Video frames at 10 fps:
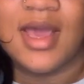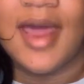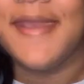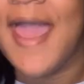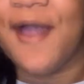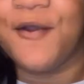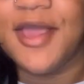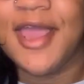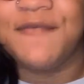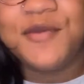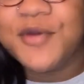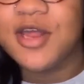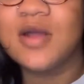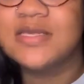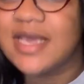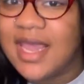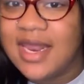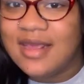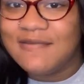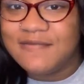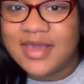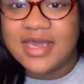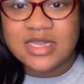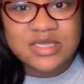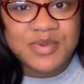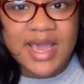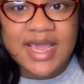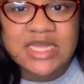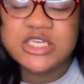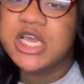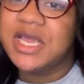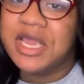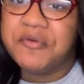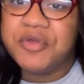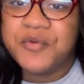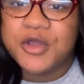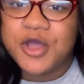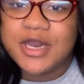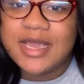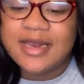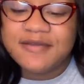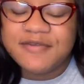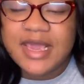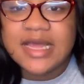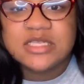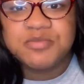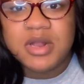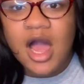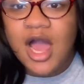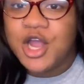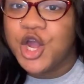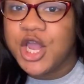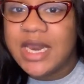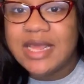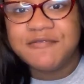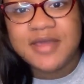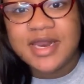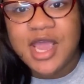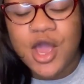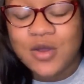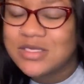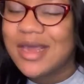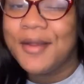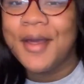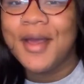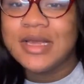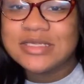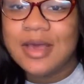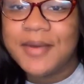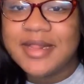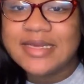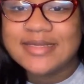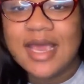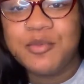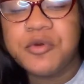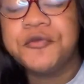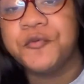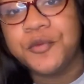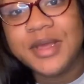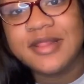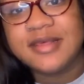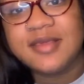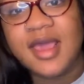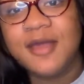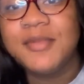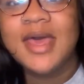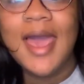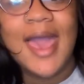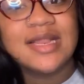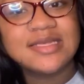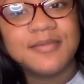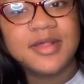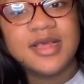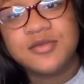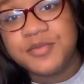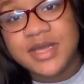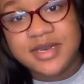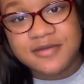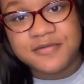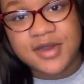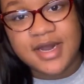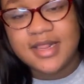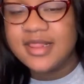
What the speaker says: Now, if you were to go to any vegan's page, if you were to go to any vegan's blog or any videos, some of these staples will be the same and some of these will be different.